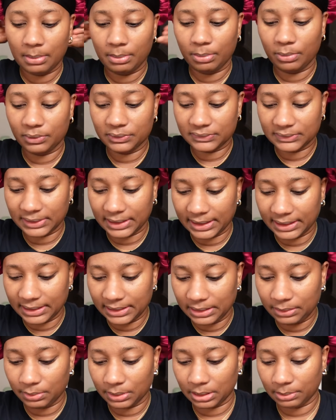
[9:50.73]
most
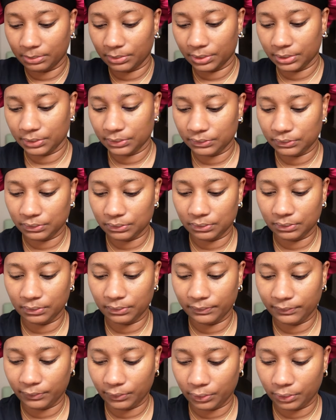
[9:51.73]
likely what I'm gonna do
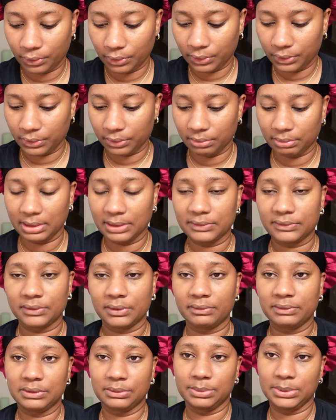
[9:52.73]
for the rest
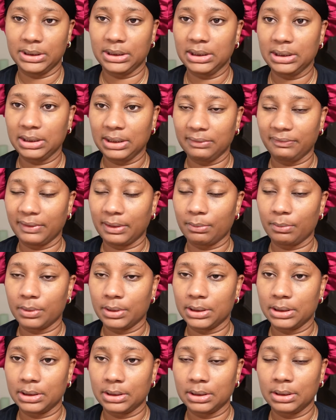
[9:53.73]
of the week if I
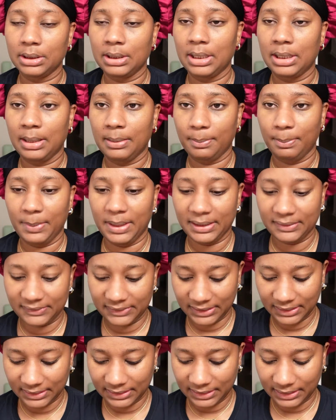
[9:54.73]
want to
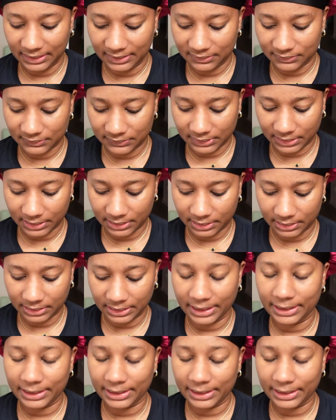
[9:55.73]
maintain the hairstyle.